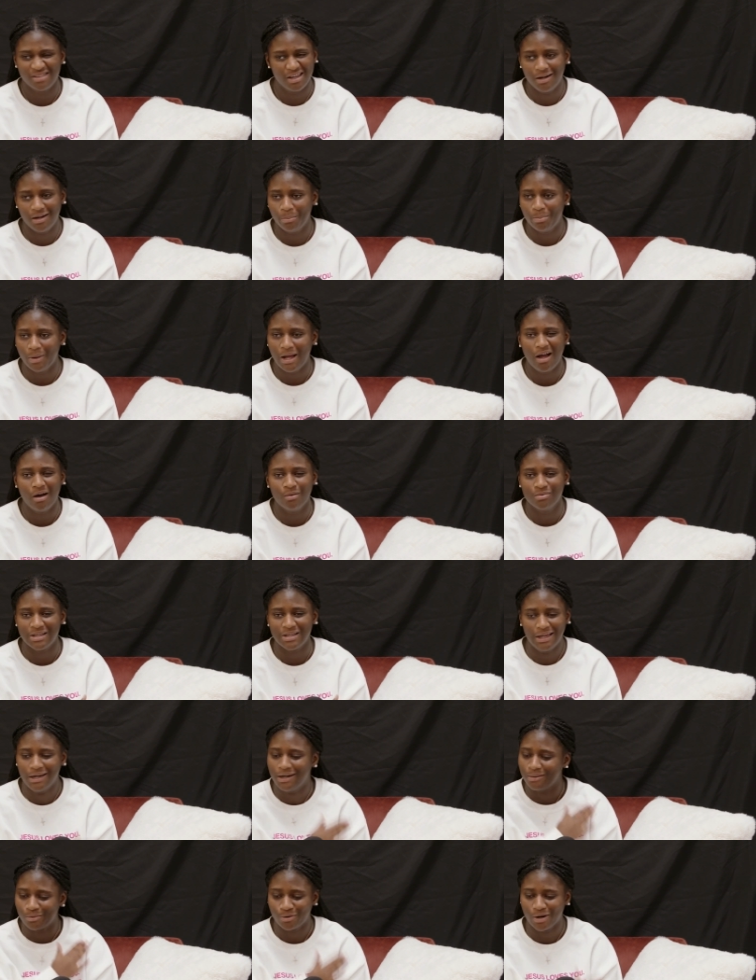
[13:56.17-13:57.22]
always end
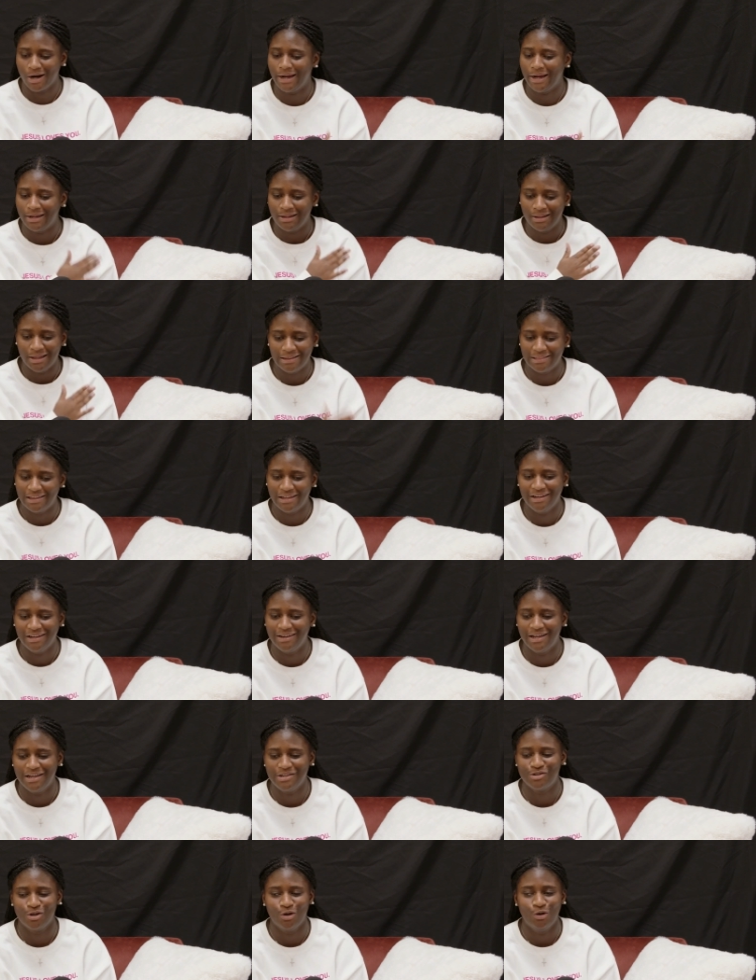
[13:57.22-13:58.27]
up crying at the end of the night.
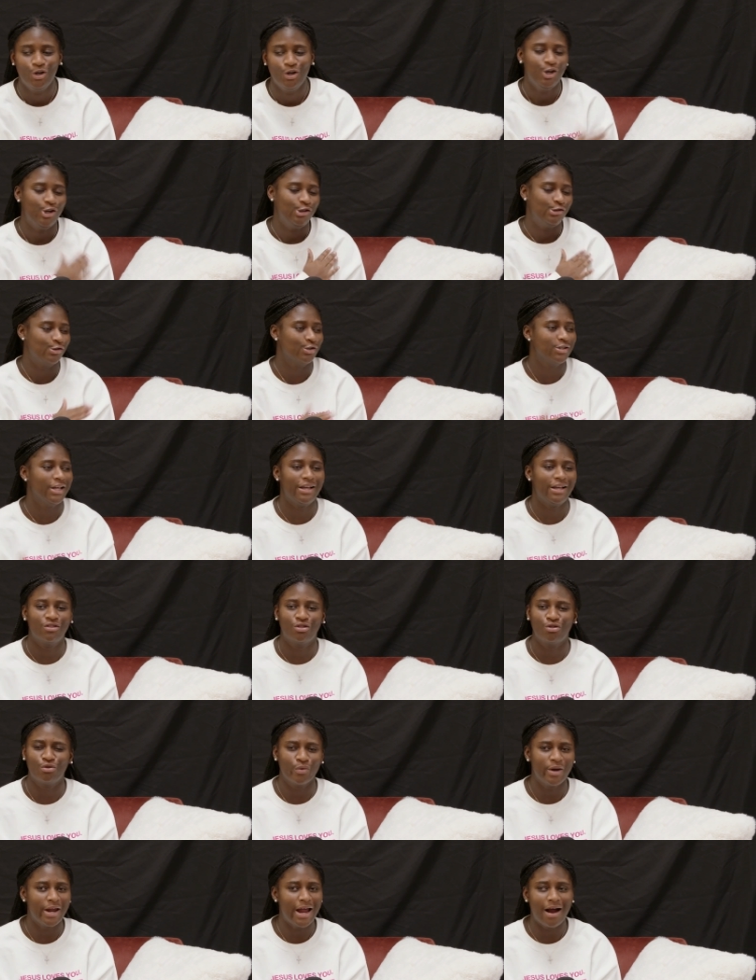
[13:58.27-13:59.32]
So those, like,
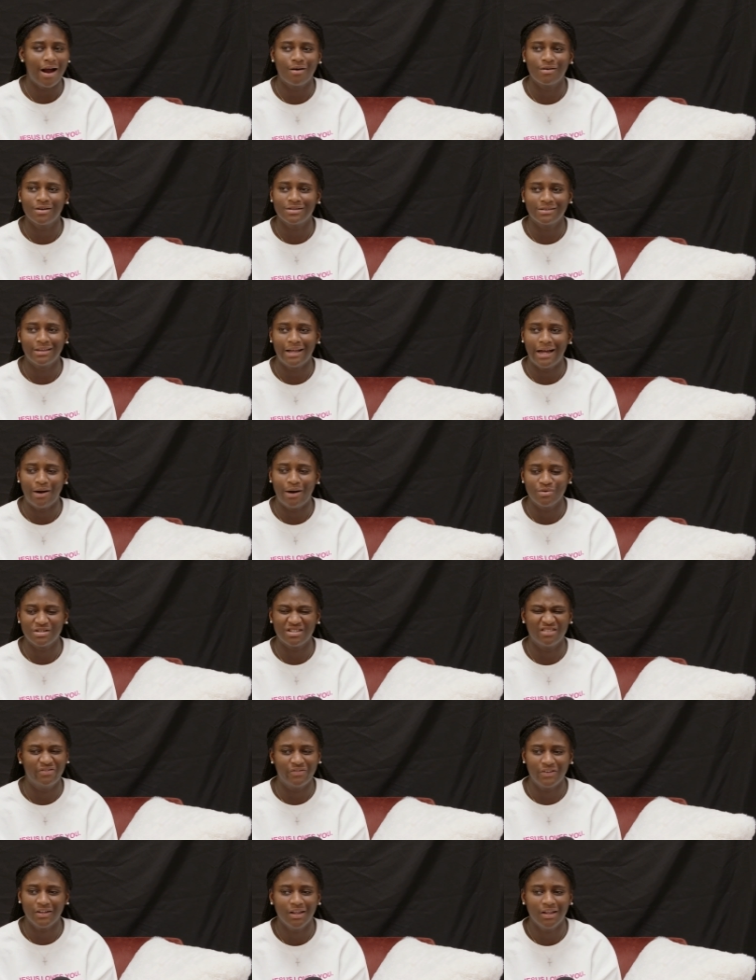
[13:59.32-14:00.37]
3 hours that I wasn't
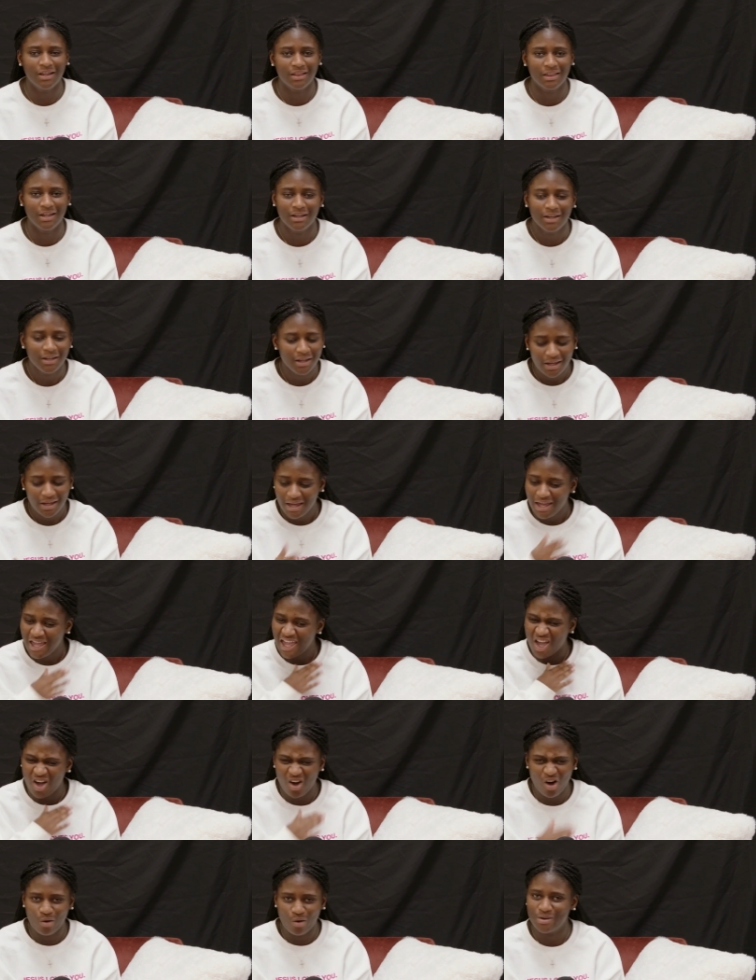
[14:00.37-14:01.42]
feeling anything, it
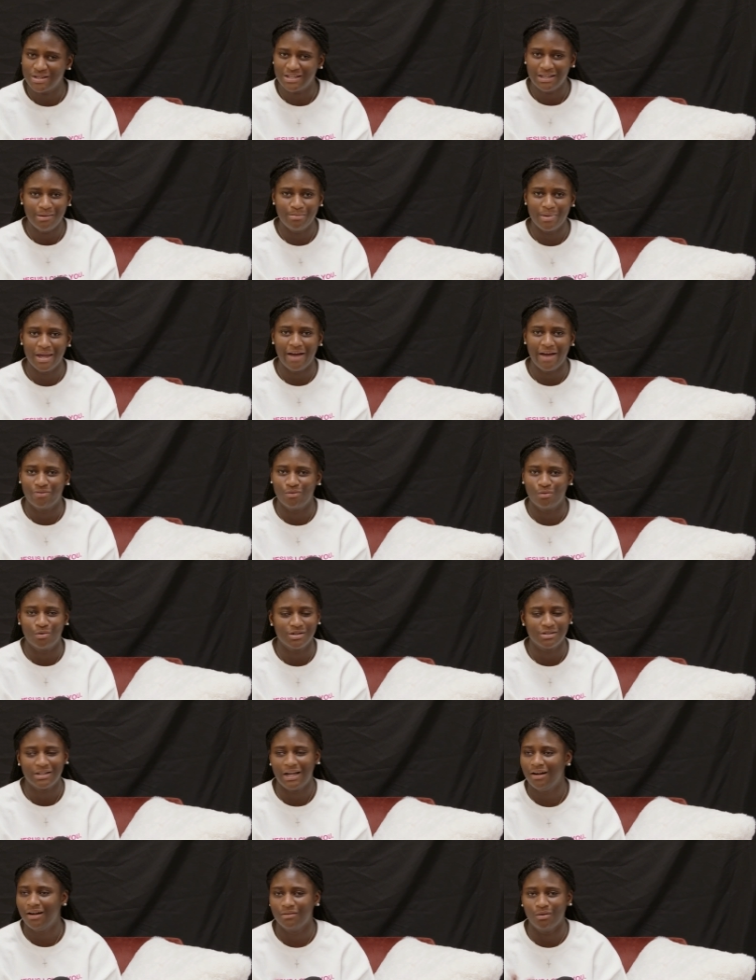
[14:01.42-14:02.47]
always hit me afterwards.
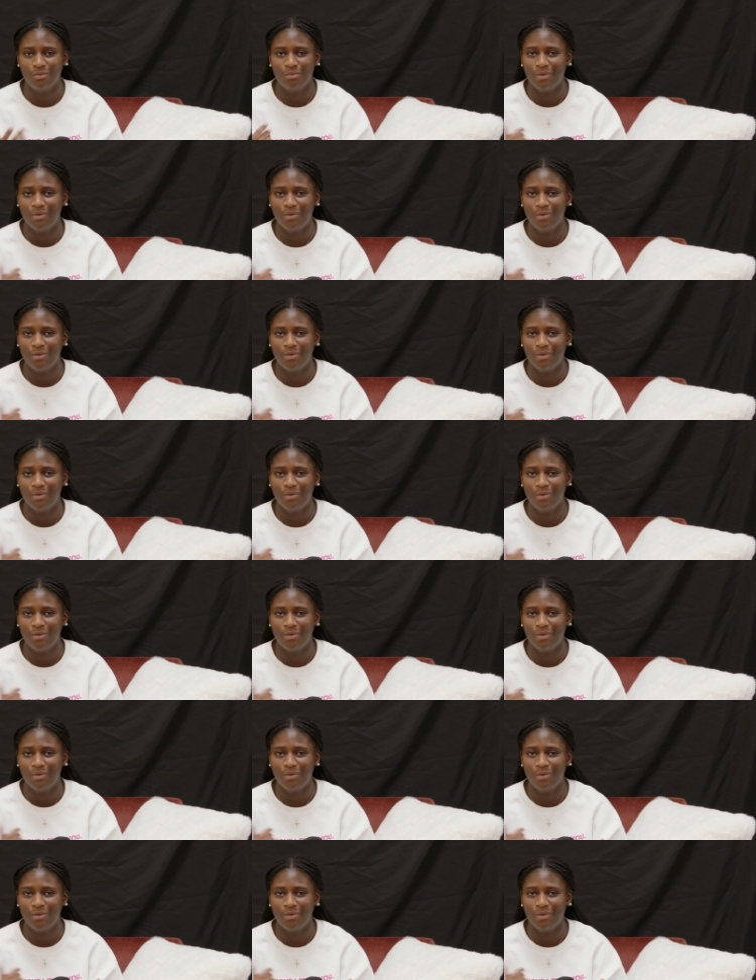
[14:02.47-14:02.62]
I don't know why I